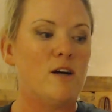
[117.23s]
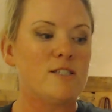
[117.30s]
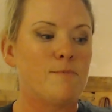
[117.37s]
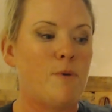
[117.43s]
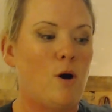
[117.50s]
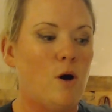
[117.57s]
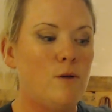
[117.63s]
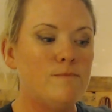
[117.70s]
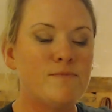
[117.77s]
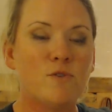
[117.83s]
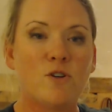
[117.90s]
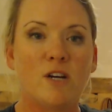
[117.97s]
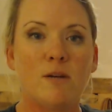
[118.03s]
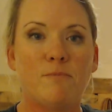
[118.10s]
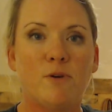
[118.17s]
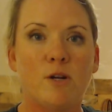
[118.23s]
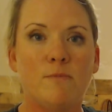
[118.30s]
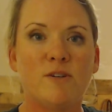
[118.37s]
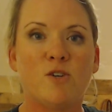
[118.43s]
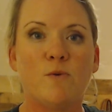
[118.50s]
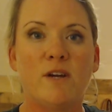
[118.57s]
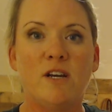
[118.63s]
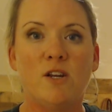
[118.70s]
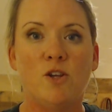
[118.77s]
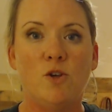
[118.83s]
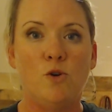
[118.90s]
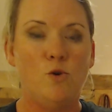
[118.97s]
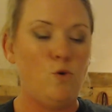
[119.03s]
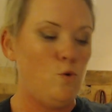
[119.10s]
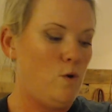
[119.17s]
ball, you're going to put it between
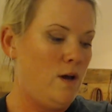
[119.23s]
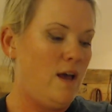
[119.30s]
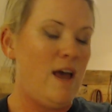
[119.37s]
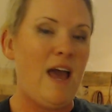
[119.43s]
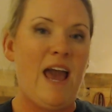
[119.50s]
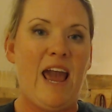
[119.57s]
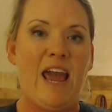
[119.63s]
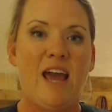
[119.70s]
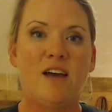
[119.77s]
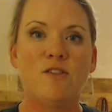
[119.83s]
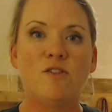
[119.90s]
you and the